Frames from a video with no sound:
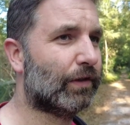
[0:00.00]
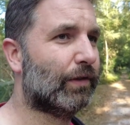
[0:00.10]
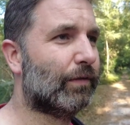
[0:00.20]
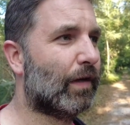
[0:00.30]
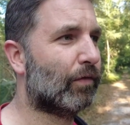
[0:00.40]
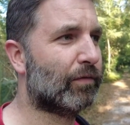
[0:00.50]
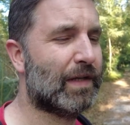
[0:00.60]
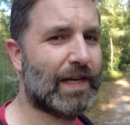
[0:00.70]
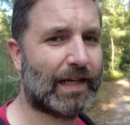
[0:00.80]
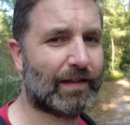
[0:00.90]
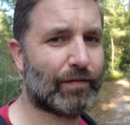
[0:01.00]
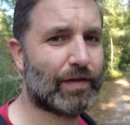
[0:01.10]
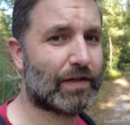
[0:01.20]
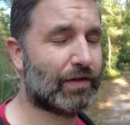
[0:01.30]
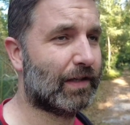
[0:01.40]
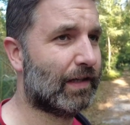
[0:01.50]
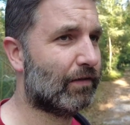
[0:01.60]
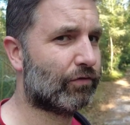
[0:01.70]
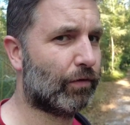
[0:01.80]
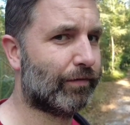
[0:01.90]
So I was a bit negative yesterday,
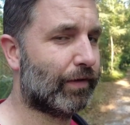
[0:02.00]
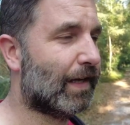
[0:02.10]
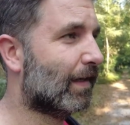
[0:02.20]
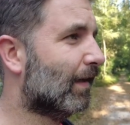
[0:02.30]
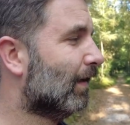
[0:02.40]
sorry for that,